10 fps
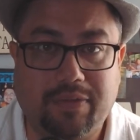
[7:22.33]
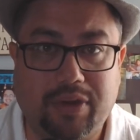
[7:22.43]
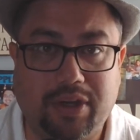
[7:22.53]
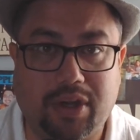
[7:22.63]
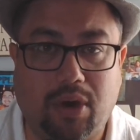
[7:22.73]

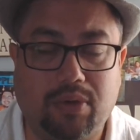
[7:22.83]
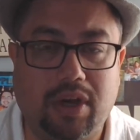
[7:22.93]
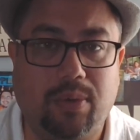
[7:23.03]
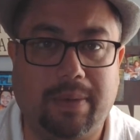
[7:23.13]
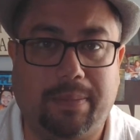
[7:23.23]
You don't
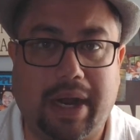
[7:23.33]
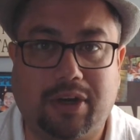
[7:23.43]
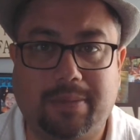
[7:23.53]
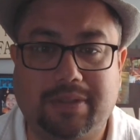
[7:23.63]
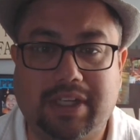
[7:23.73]
know when the
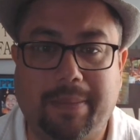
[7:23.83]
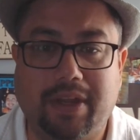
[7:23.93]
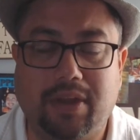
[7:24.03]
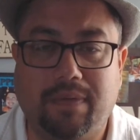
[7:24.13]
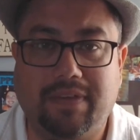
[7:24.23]
bridegroom is
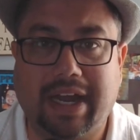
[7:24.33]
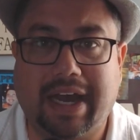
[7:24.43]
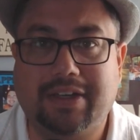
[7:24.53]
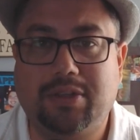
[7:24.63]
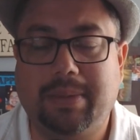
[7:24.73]
coming. You've
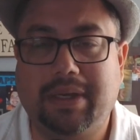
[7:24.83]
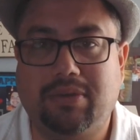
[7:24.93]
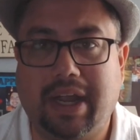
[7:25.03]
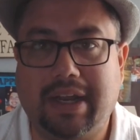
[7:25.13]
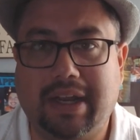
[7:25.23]
got to be
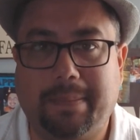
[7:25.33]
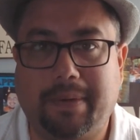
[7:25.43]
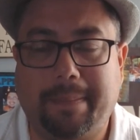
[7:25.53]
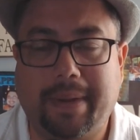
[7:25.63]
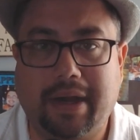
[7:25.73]
ready and
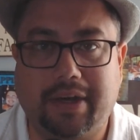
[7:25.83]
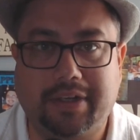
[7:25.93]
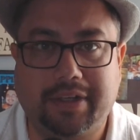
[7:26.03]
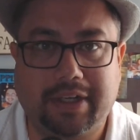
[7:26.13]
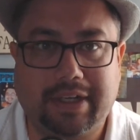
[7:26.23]
prepared.